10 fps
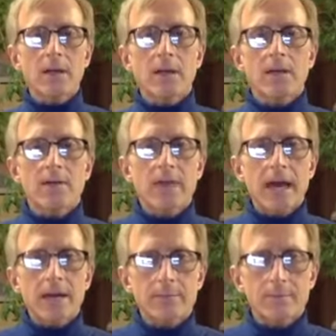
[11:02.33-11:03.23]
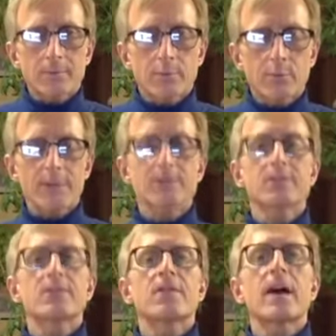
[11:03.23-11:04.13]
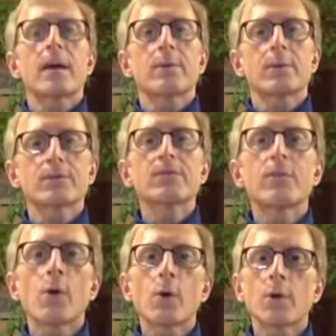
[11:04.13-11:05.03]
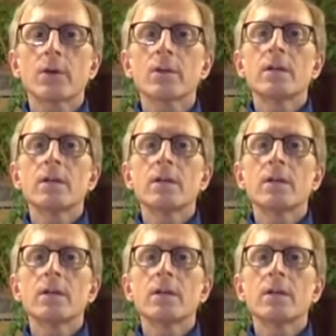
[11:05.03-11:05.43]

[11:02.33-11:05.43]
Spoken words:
That presses the thigh bones forward.